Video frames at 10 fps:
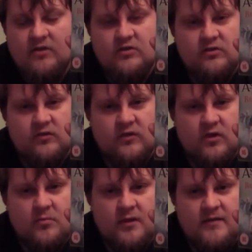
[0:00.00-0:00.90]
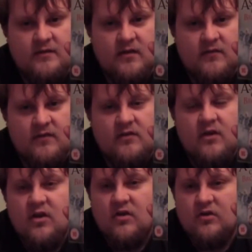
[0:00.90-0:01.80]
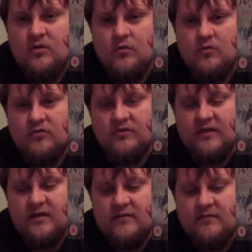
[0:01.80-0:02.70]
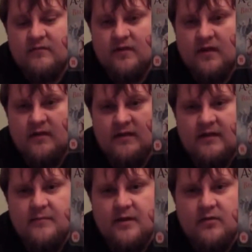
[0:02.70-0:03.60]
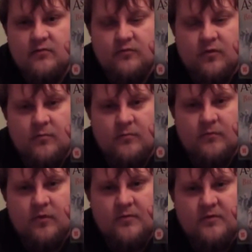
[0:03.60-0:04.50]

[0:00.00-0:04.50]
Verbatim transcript: Uh, uh, God, I'm really not looking forward to 2023, I gotta be honest.